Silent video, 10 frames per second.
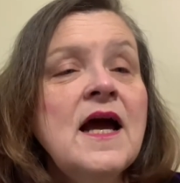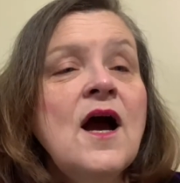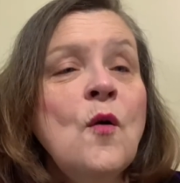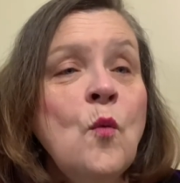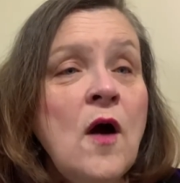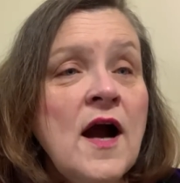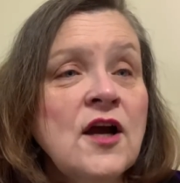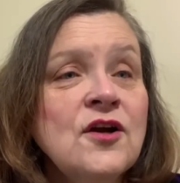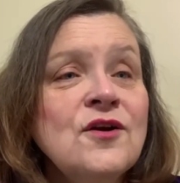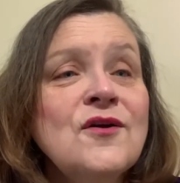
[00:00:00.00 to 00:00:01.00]
a
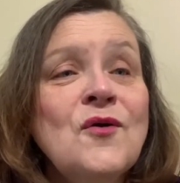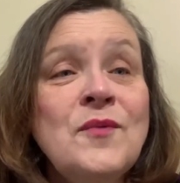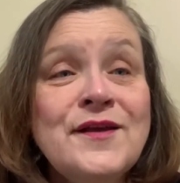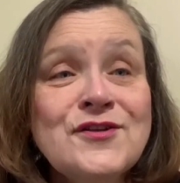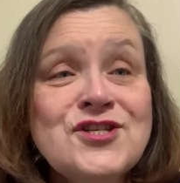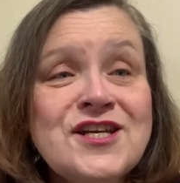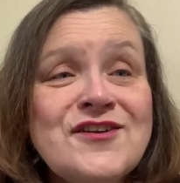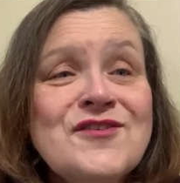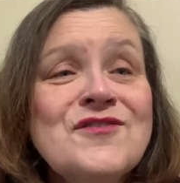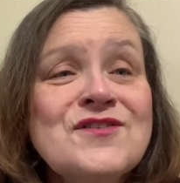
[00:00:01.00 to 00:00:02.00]
walker, a
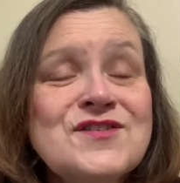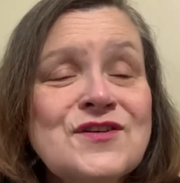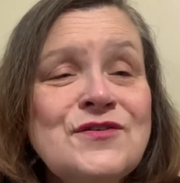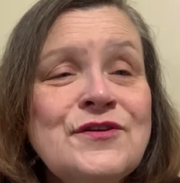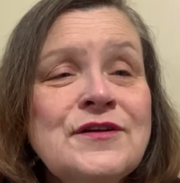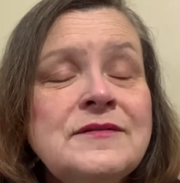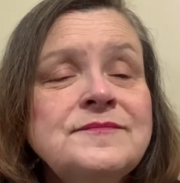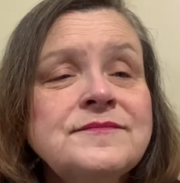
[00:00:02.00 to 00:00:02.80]
wheelchair, or a scooter,